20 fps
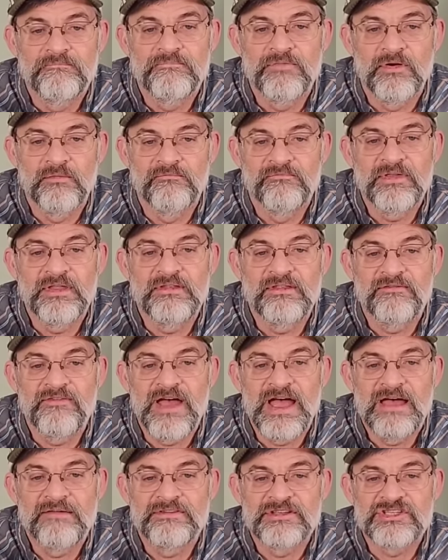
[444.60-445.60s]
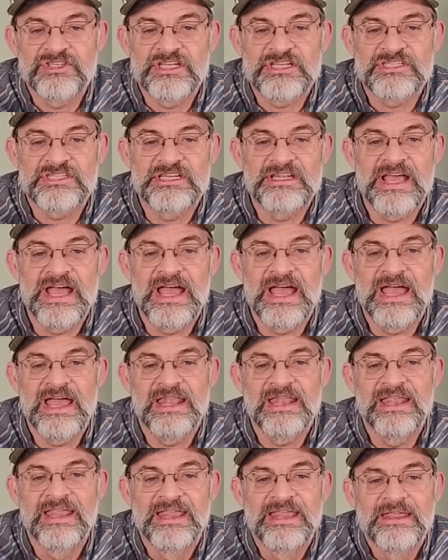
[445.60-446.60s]
from 55 to
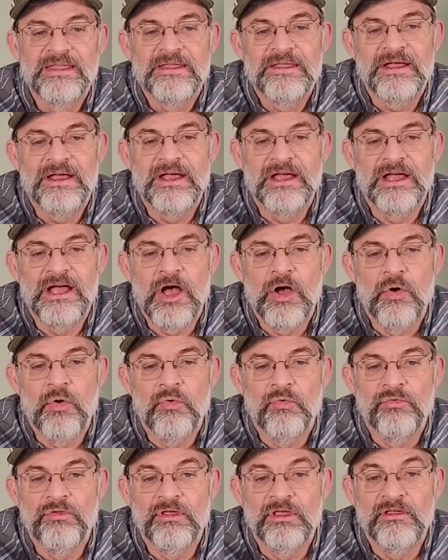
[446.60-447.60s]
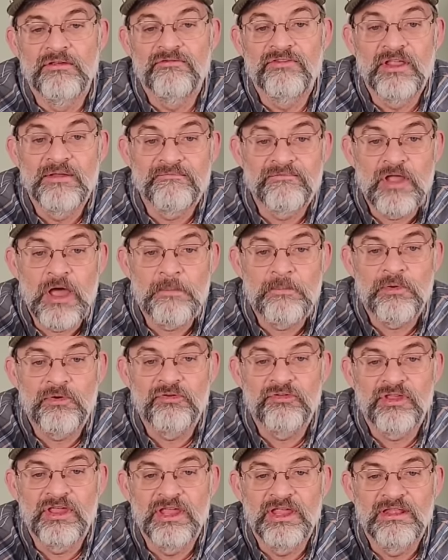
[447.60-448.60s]
69 uh, on the flip
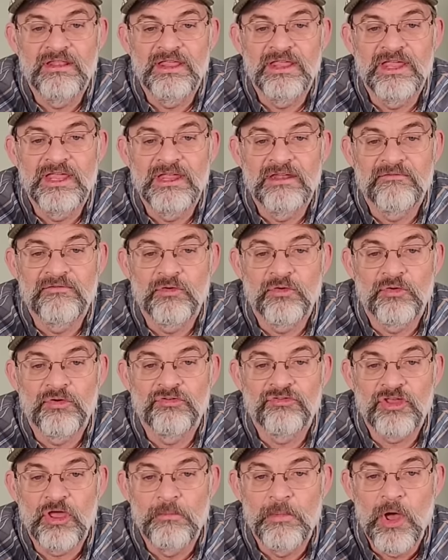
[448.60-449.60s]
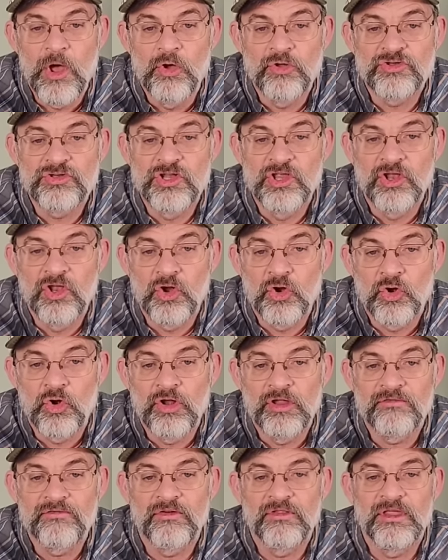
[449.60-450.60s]
floppers. And then for Sobo, it's a little
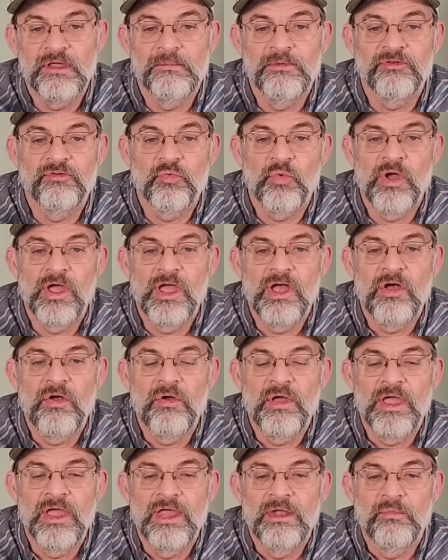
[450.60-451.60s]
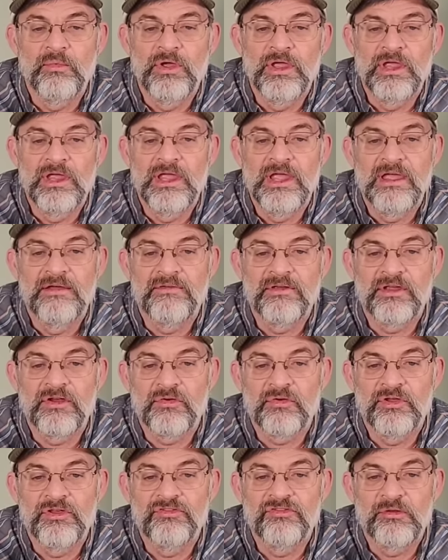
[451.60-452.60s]
early for them as well. And we have
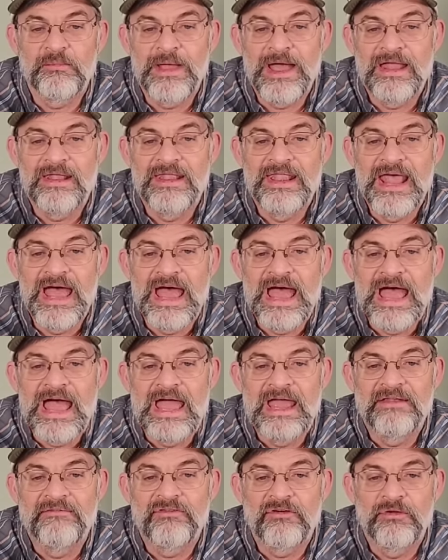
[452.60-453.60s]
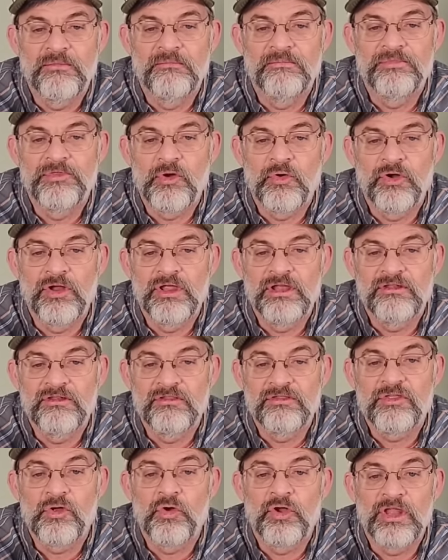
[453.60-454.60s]
increased about nine from 30
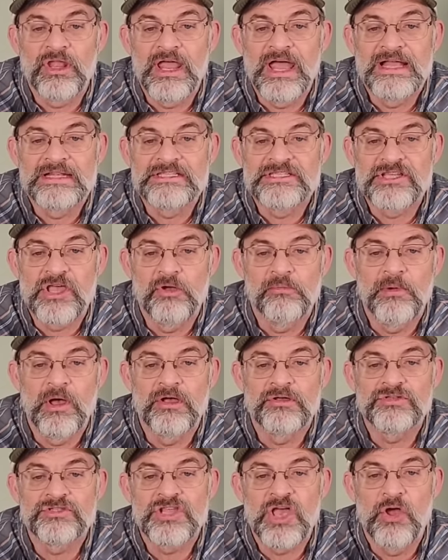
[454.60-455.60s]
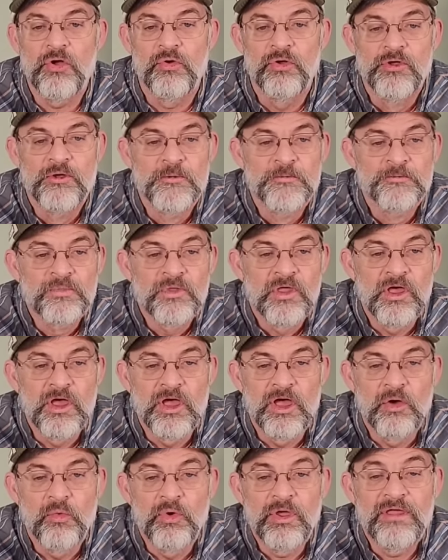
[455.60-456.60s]
to 39 Sobos. So
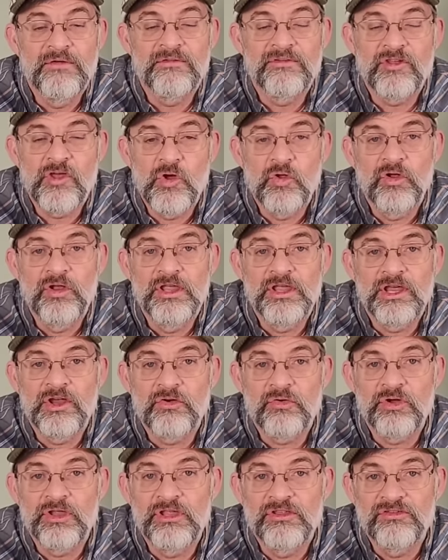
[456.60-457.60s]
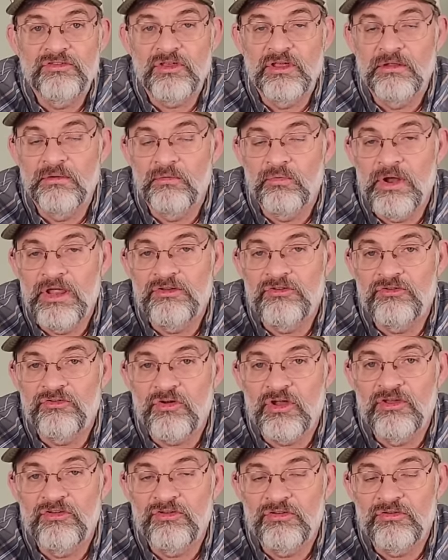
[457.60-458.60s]
uh, we have a total increase in
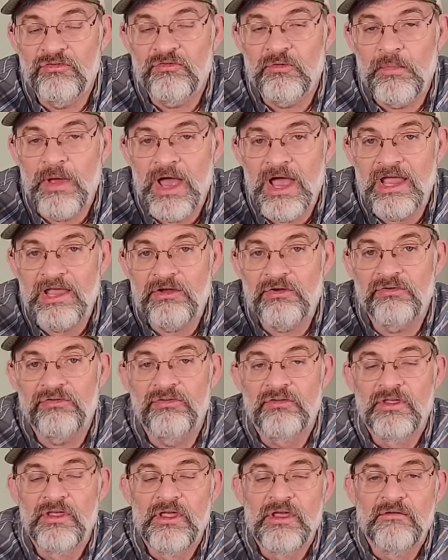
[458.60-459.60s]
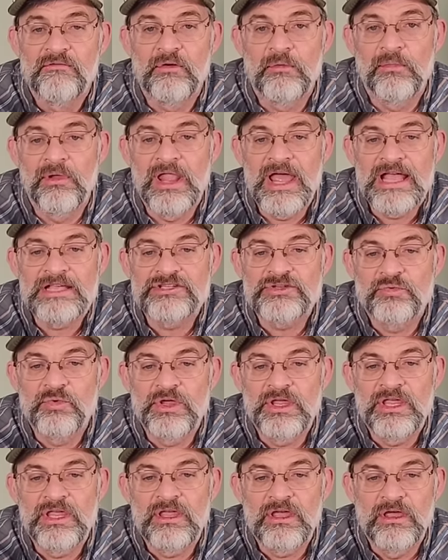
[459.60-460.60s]
registrations from hikers from last
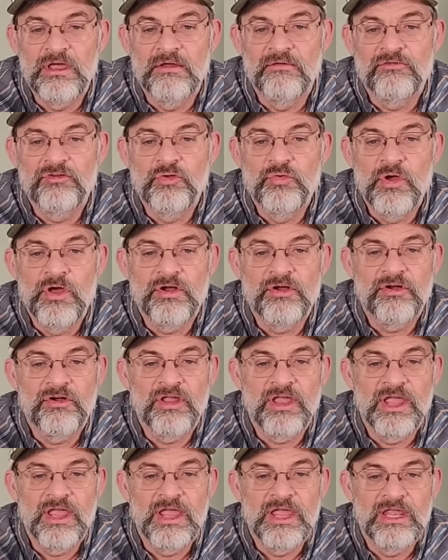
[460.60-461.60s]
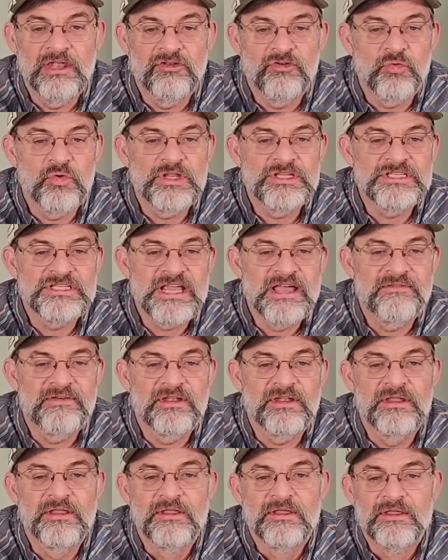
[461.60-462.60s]
week of
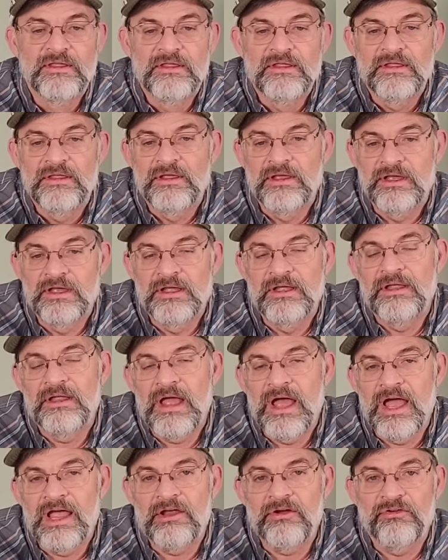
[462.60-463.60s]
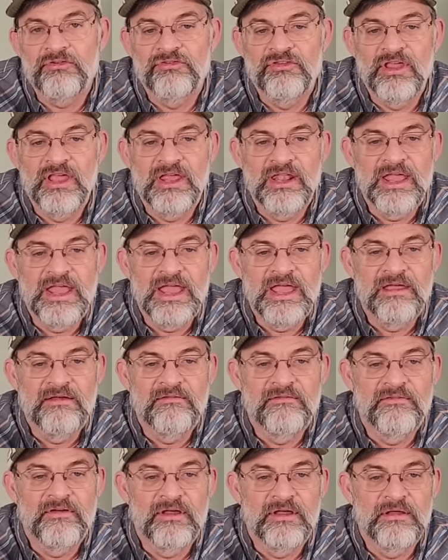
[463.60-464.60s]
227 uh, hikers that
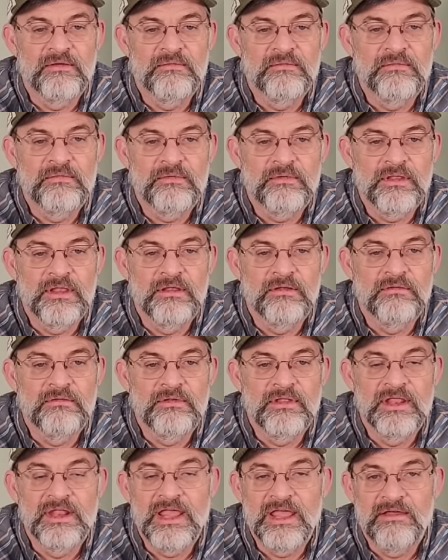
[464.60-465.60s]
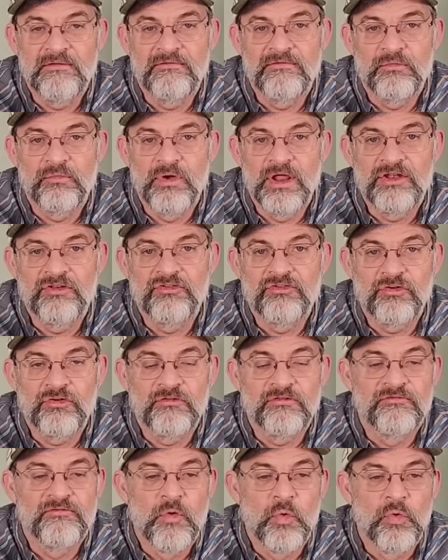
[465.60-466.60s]
have uh, that, that have
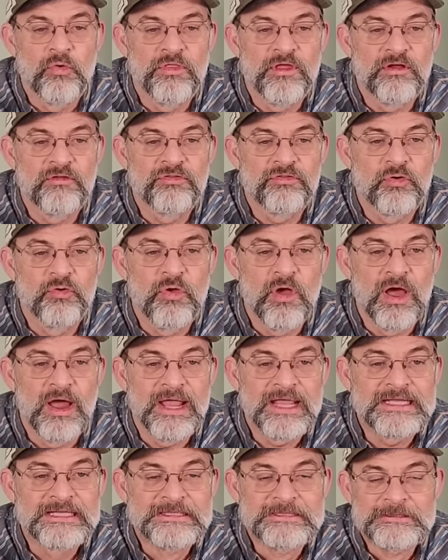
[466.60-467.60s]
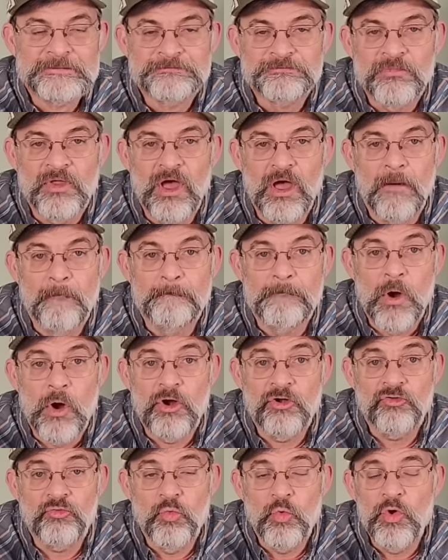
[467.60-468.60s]
registered for their through hike. Uh,
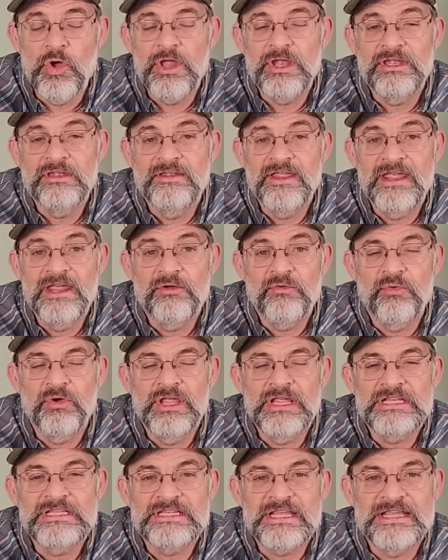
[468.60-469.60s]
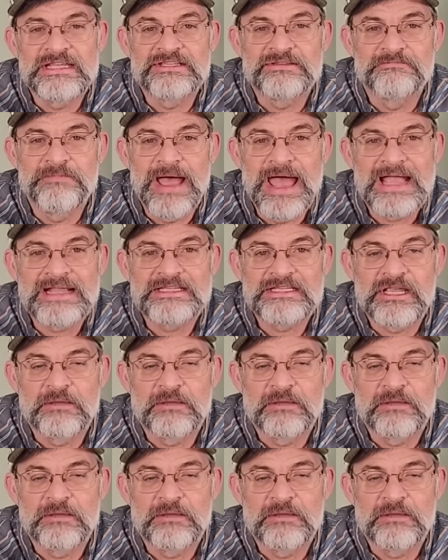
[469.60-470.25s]
March 1 did reach its max